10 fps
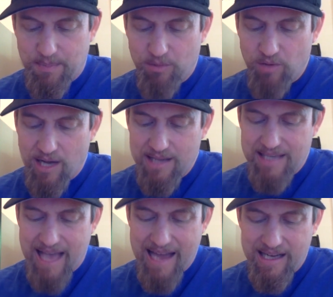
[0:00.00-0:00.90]
but Roz
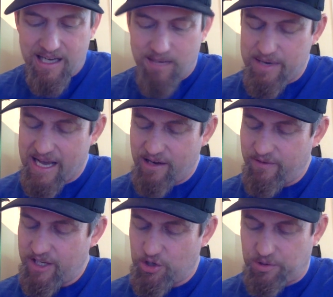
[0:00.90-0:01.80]
had to come down
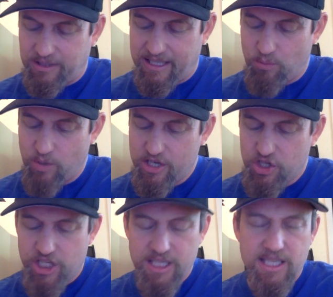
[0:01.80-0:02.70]
eventually, and when
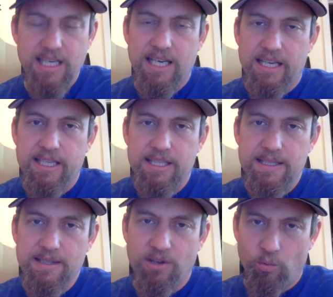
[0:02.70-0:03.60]
she did,
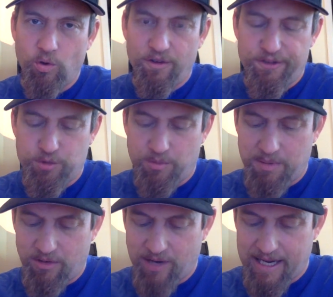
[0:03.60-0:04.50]
the wolves would
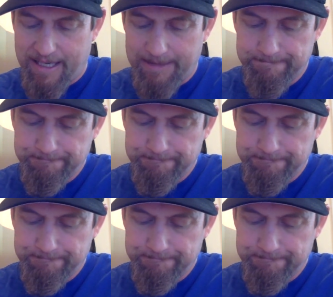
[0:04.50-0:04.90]
be ready.